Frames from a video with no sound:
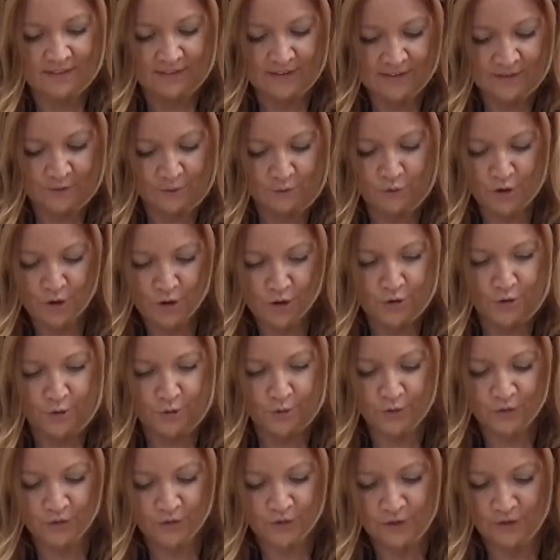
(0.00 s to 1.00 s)
There's
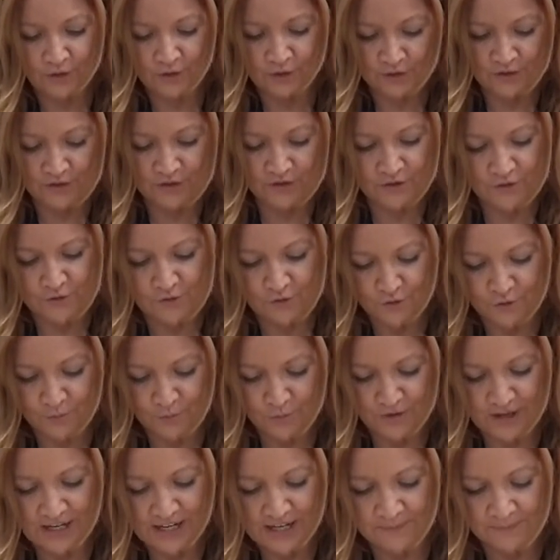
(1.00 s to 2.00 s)
rose,
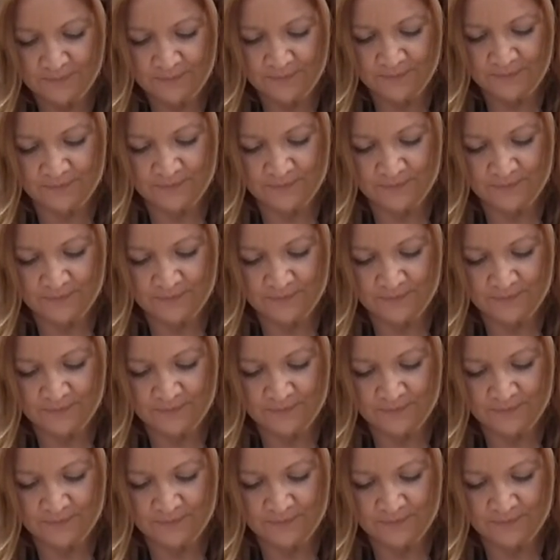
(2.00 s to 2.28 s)
strawberry,